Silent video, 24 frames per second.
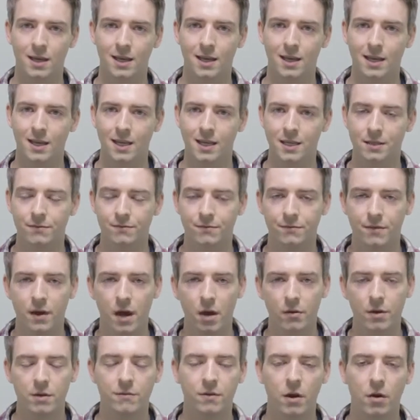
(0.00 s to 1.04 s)
He's
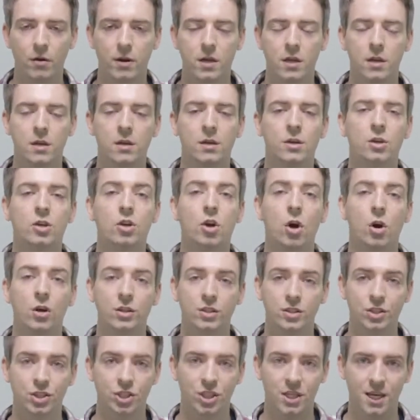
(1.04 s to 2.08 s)
very, very
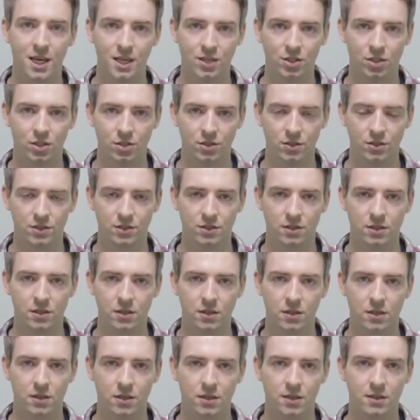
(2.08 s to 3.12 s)
conscientious.
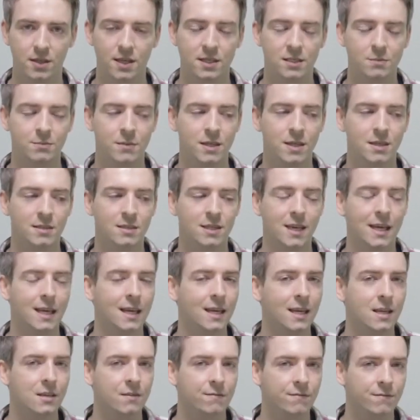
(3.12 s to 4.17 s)
This means
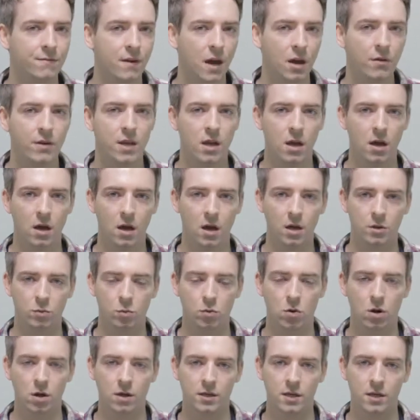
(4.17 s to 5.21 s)
he's very
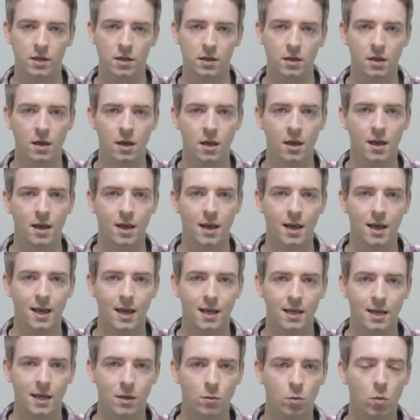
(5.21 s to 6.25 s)
hardworking
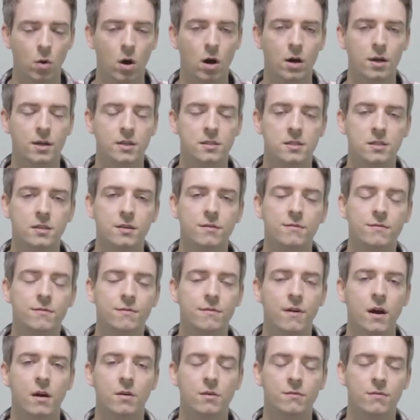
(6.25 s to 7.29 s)
and he works
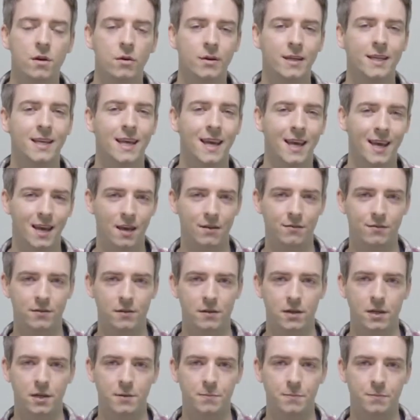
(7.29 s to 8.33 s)
very, very
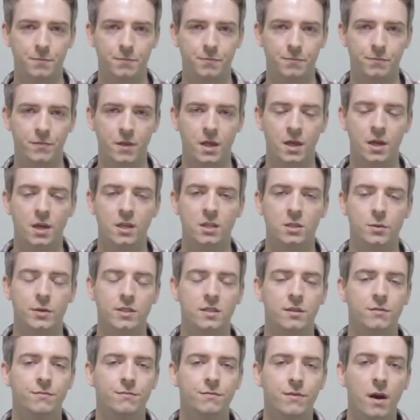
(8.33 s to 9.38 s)
carefully. So
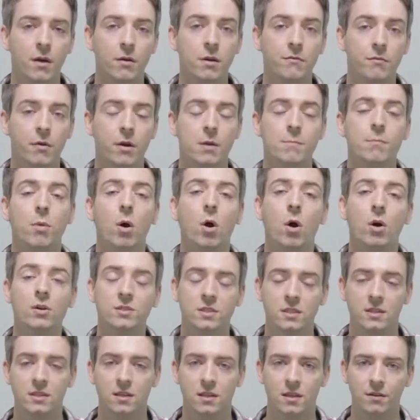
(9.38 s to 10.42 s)
it's a very, very
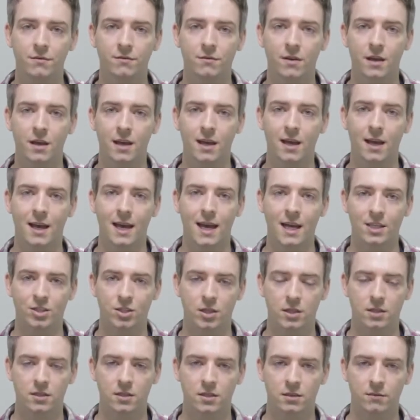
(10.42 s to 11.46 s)
positive
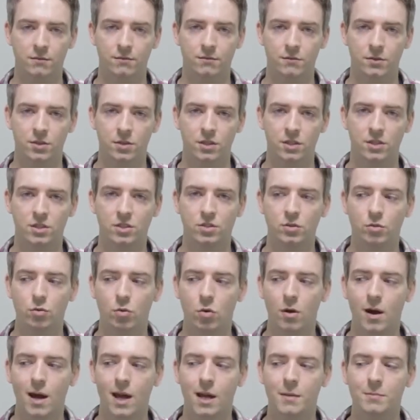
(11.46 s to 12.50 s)
adjective to
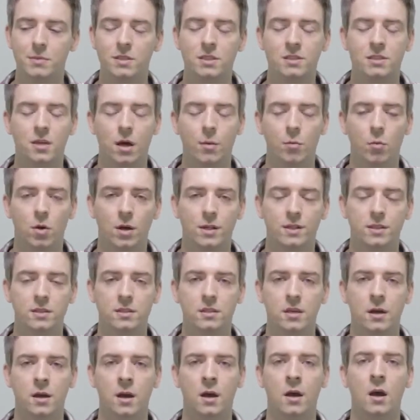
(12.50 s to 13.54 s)
describe
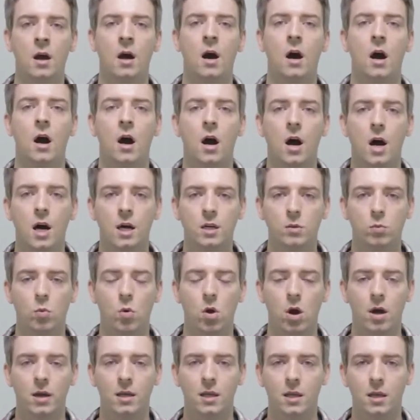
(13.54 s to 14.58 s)
someone's
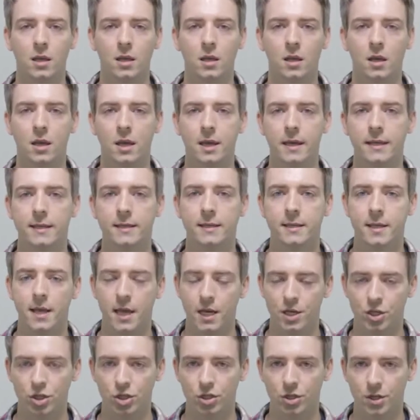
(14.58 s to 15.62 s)
hardworking
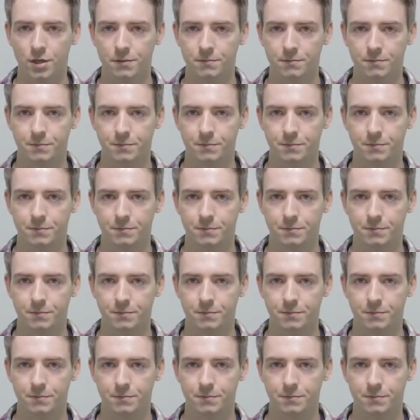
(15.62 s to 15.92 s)
nature.